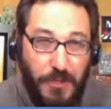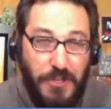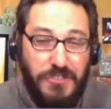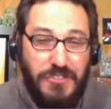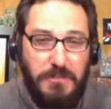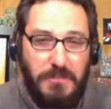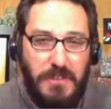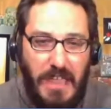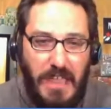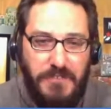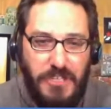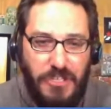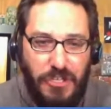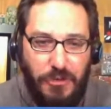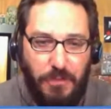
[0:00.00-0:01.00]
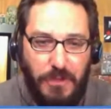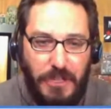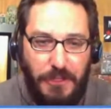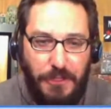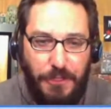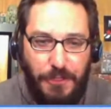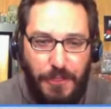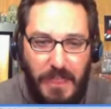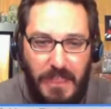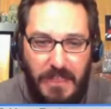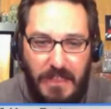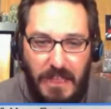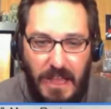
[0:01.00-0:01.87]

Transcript: What are some games that you really think